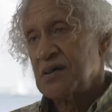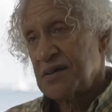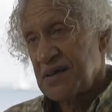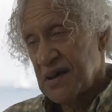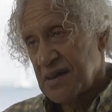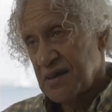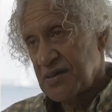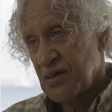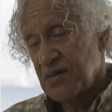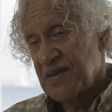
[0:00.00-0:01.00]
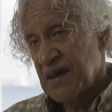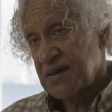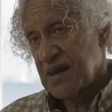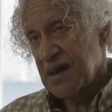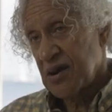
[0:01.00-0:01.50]
that,
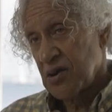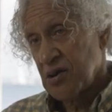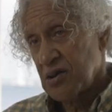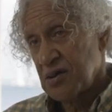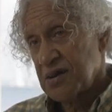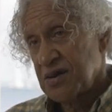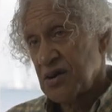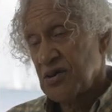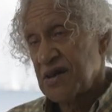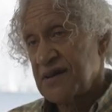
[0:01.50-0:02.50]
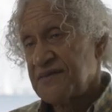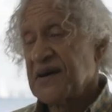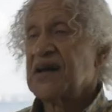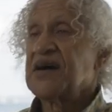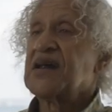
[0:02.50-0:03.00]
that they heard. You know, they
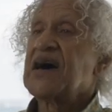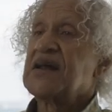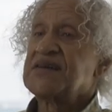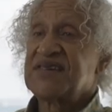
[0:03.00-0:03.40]
found out how to